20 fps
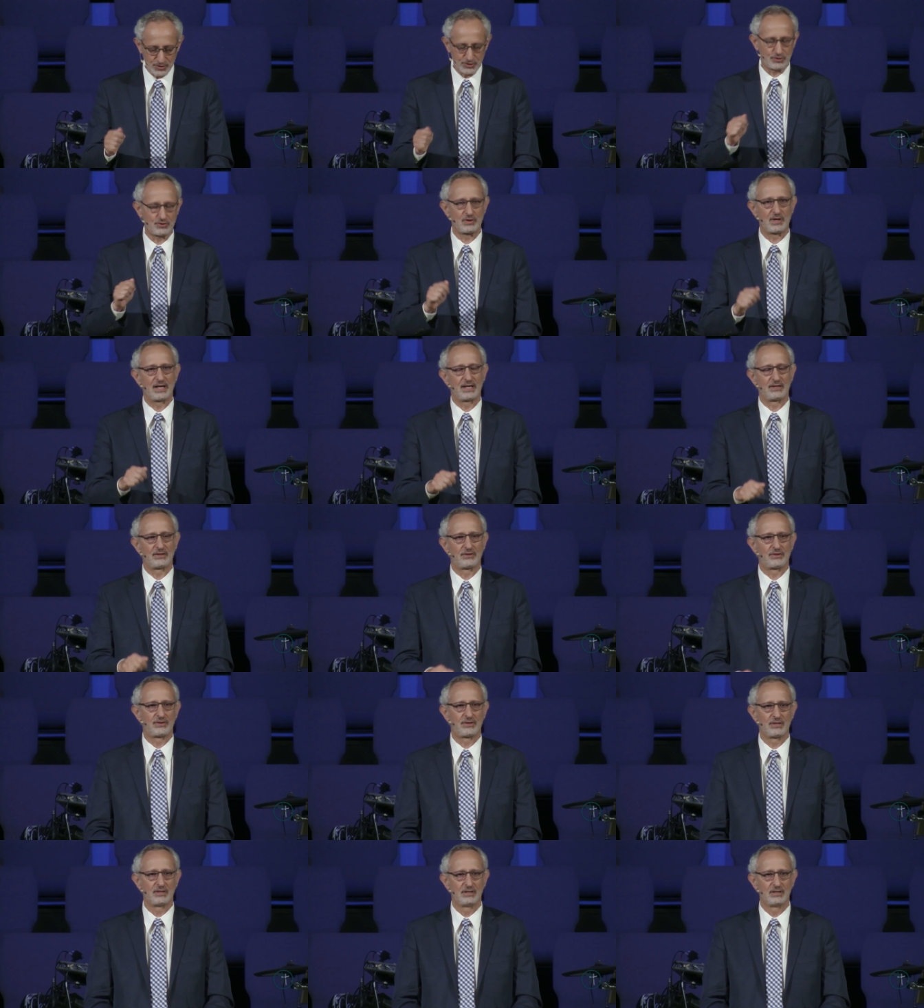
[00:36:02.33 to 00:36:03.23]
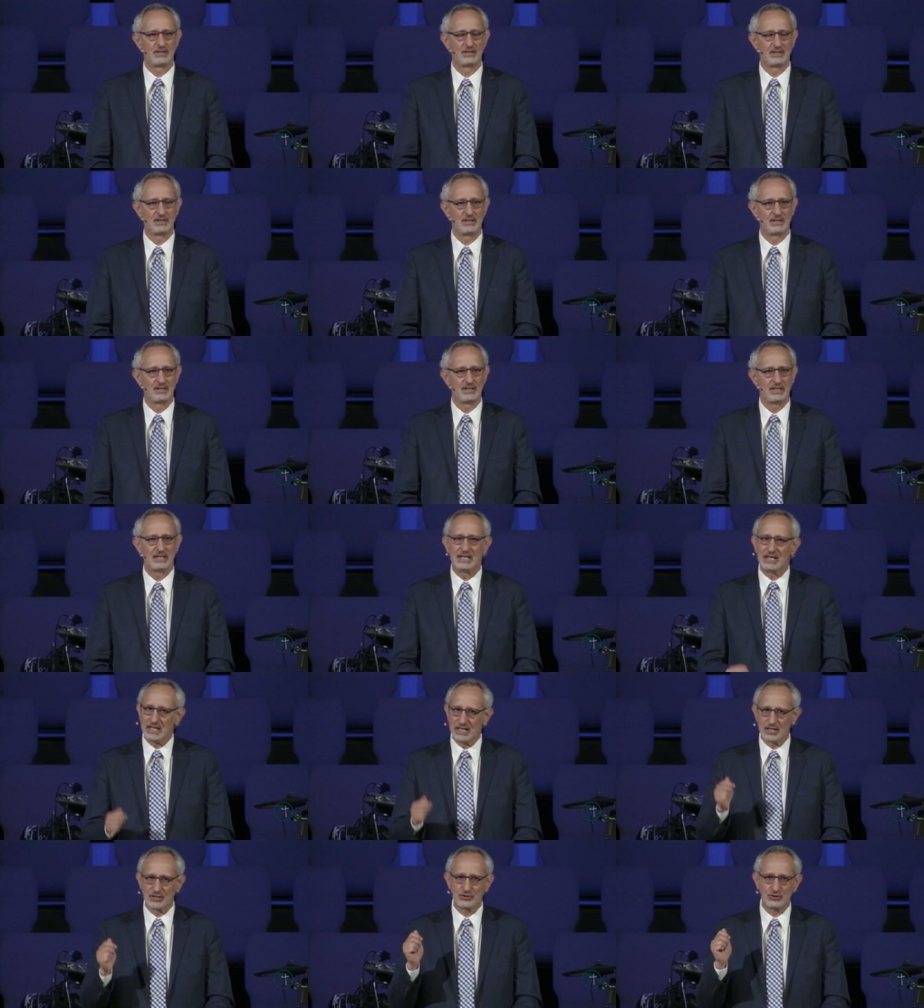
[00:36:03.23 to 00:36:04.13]
strength,
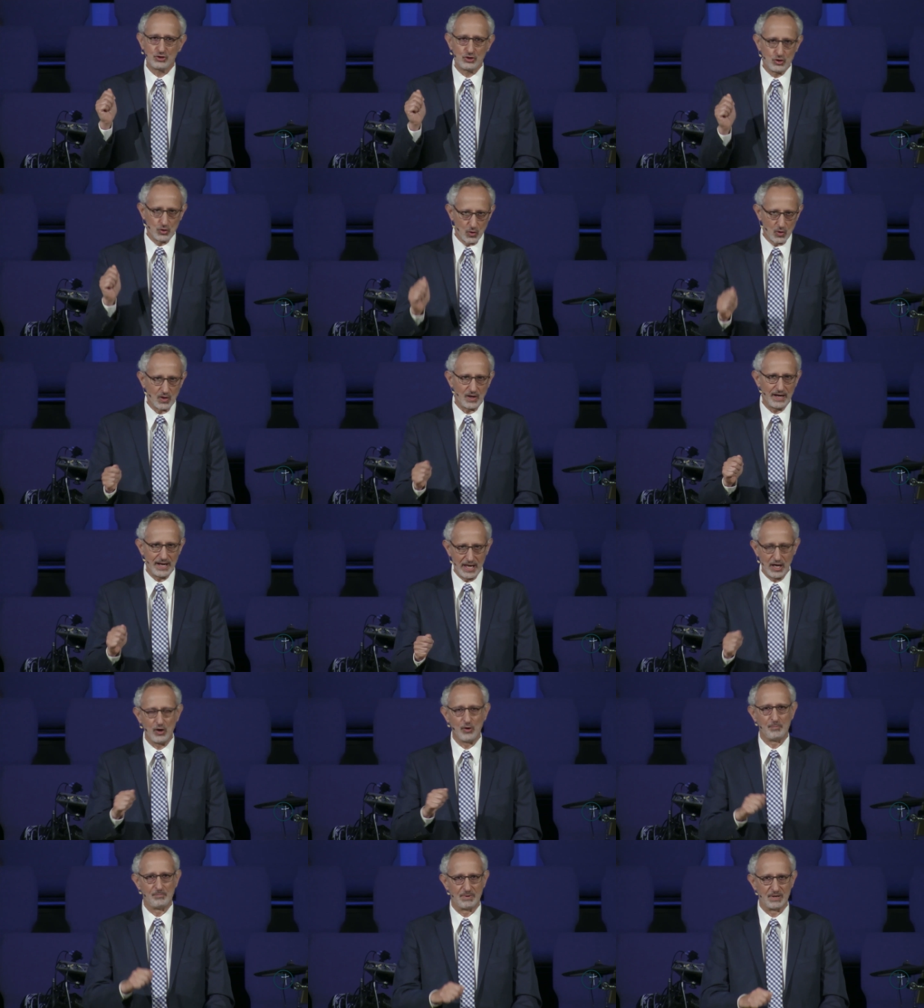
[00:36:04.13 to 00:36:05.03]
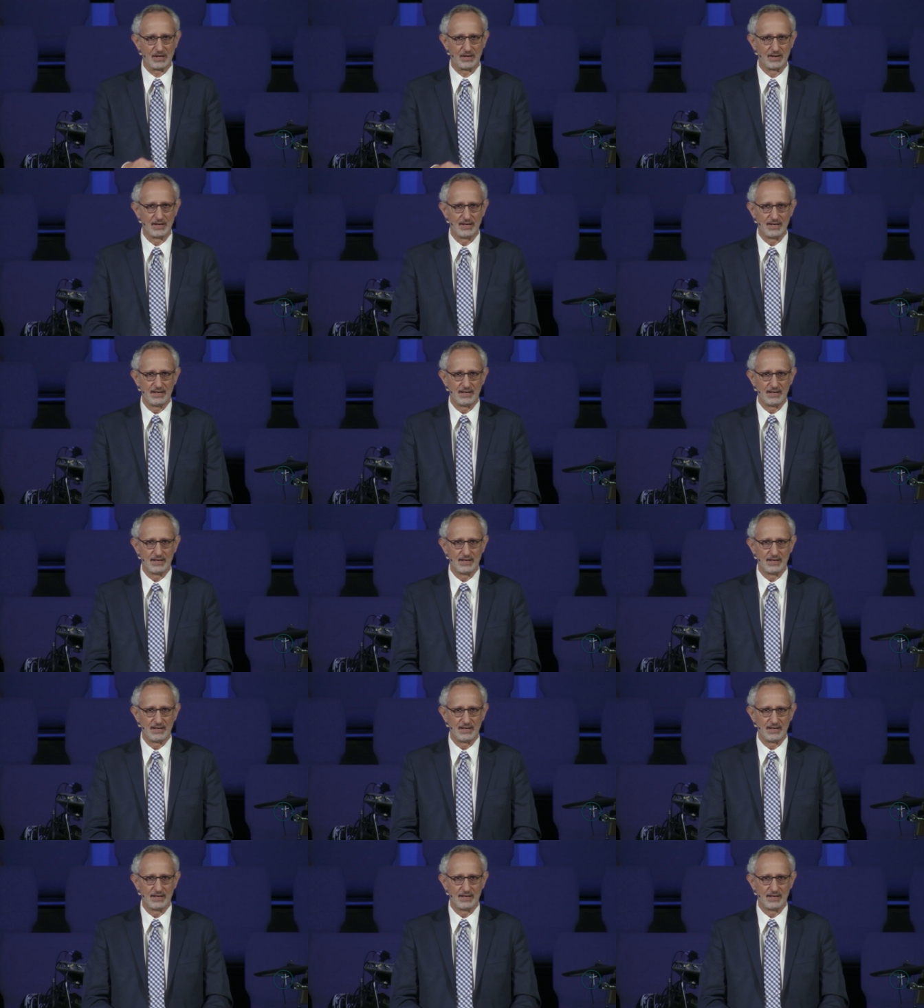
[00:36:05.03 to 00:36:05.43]
He is your helper.